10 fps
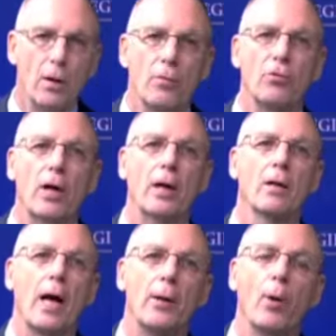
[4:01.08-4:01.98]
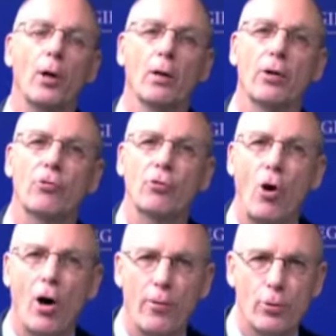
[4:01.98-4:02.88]
Second item on the list is
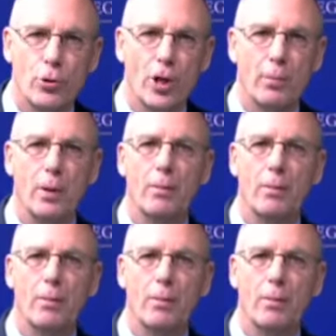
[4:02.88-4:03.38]
authorship.